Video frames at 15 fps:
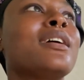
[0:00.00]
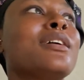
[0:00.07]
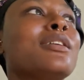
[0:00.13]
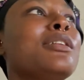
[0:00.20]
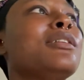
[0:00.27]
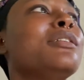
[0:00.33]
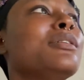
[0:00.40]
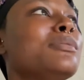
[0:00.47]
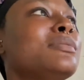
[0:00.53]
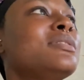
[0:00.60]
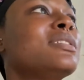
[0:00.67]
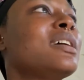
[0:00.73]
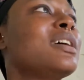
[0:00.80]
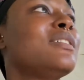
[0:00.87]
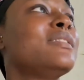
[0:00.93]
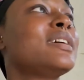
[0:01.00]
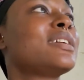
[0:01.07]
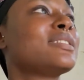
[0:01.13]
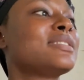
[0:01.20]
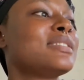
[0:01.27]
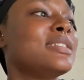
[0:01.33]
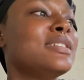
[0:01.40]
close, kind of like
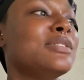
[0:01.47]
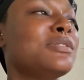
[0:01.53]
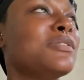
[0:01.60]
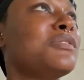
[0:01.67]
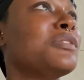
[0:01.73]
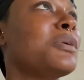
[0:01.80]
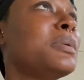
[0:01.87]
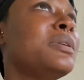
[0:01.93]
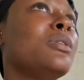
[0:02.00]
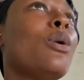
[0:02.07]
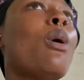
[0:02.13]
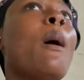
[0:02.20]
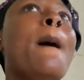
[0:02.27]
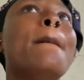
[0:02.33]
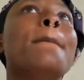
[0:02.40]
a ceiling to floor window.